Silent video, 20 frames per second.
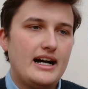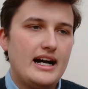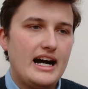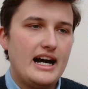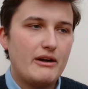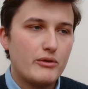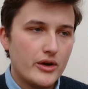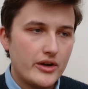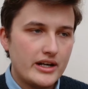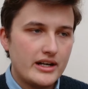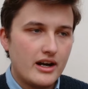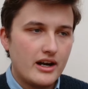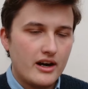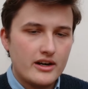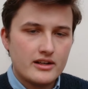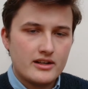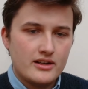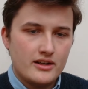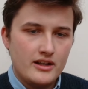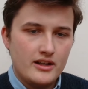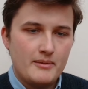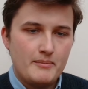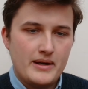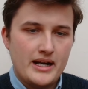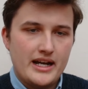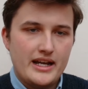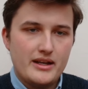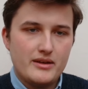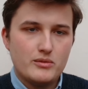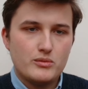I wrote an article on
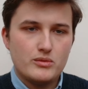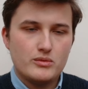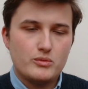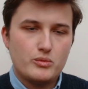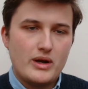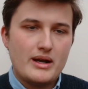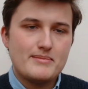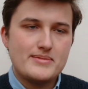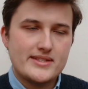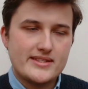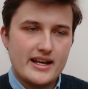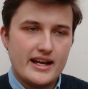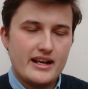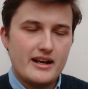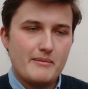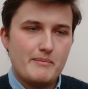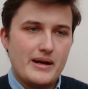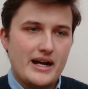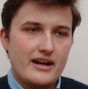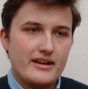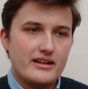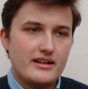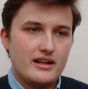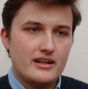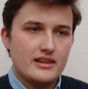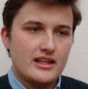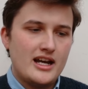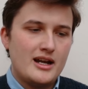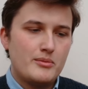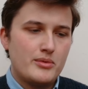my website about it
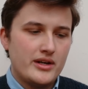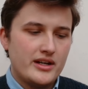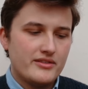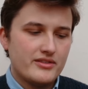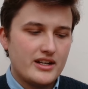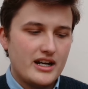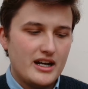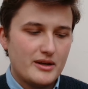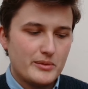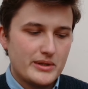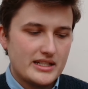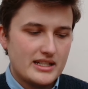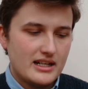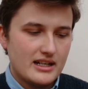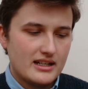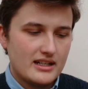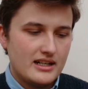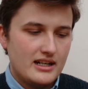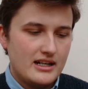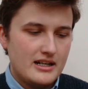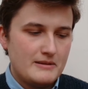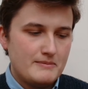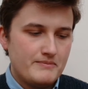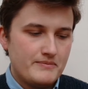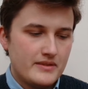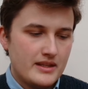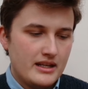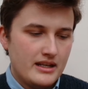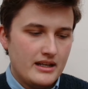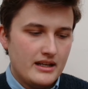on
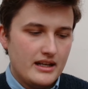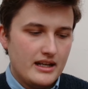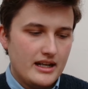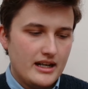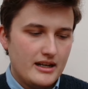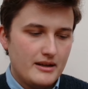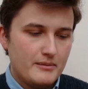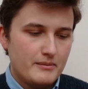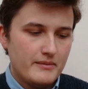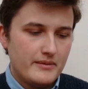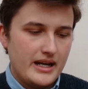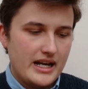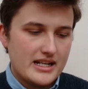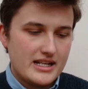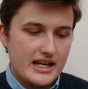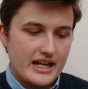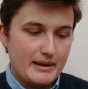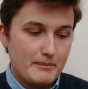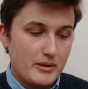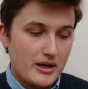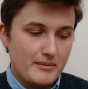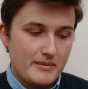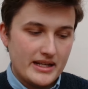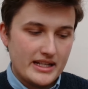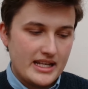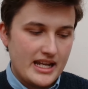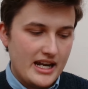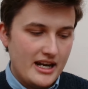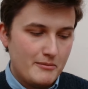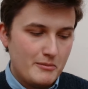libraryofgodwin.com. Um, I, I brought my
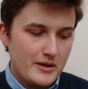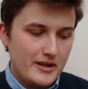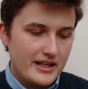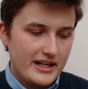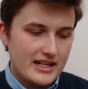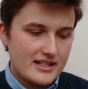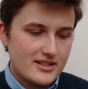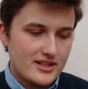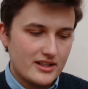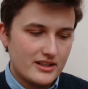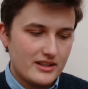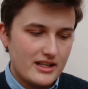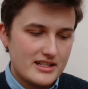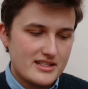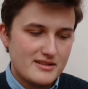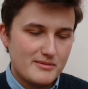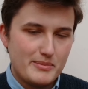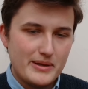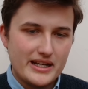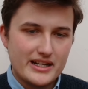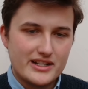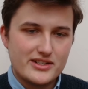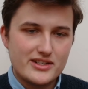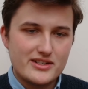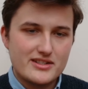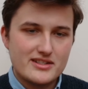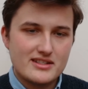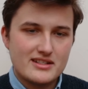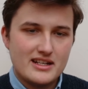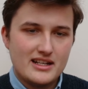camera and I took lots of
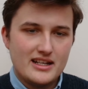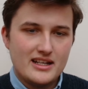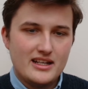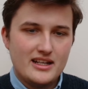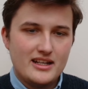pictures.